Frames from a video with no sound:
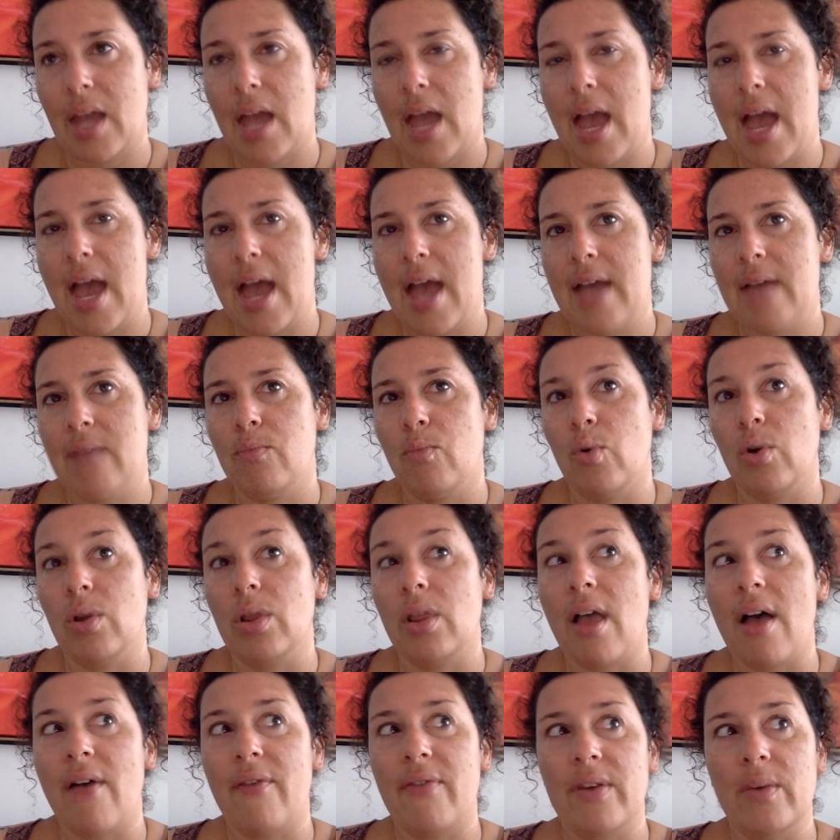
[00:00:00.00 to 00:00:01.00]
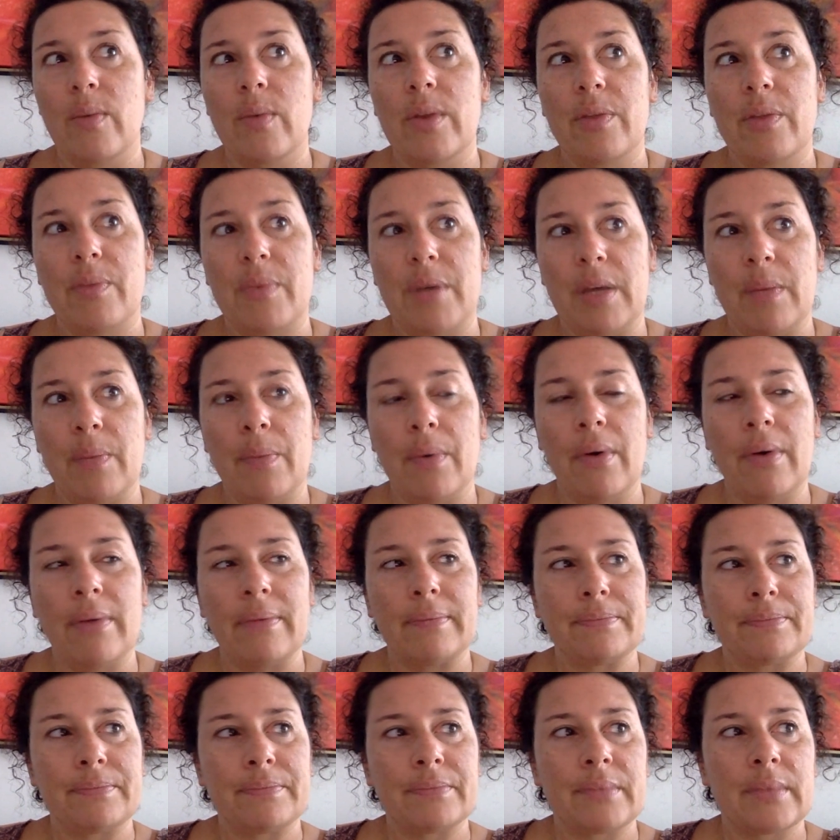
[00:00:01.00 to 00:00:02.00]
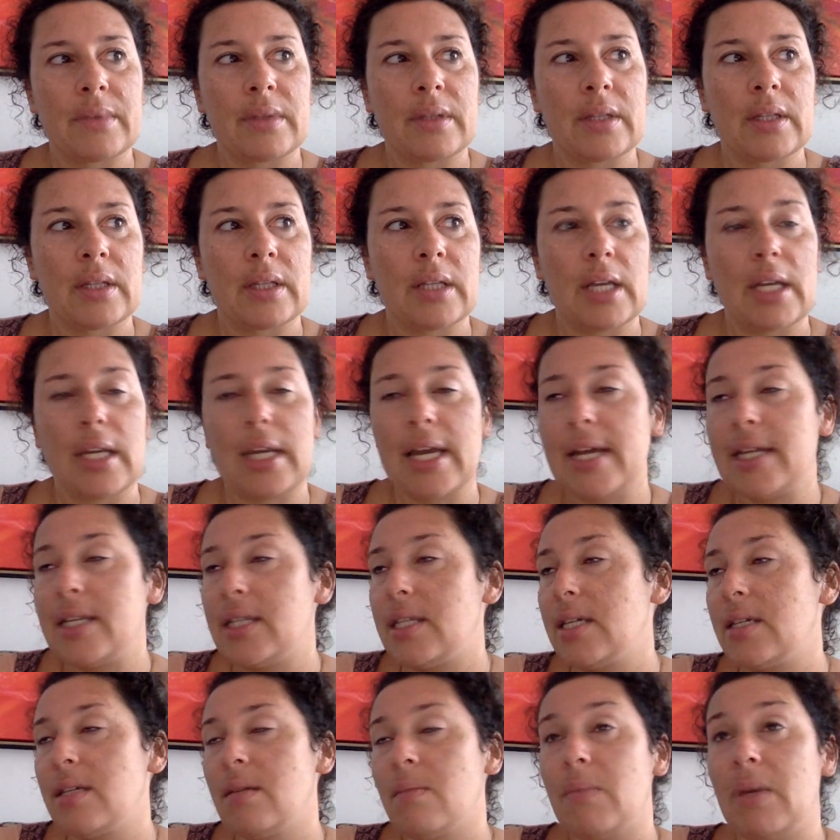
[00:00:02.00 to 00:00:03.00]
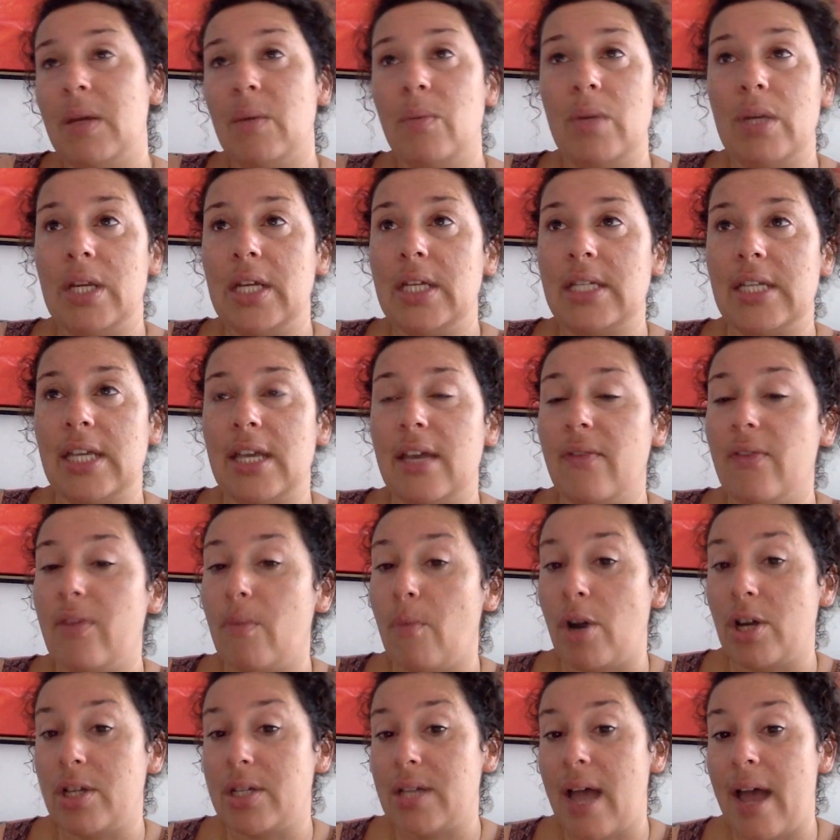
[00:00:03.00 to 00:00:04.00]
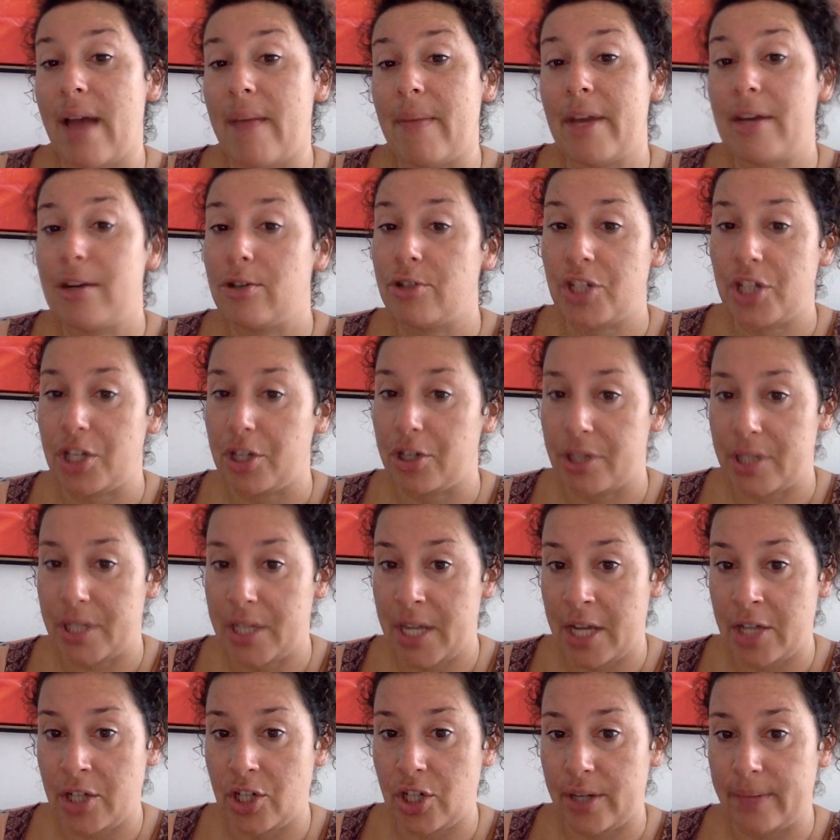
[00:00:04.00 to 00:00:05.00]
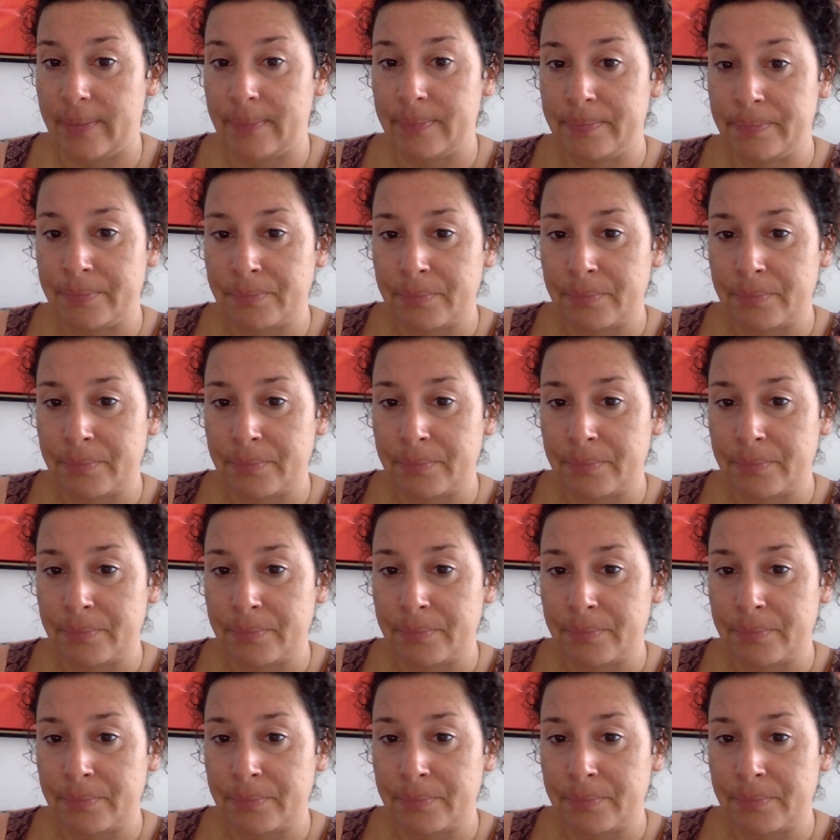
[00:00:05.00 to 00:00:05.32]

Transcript: and more loving with people, again, it doesn't mean we need to give them our time, energy, or attention.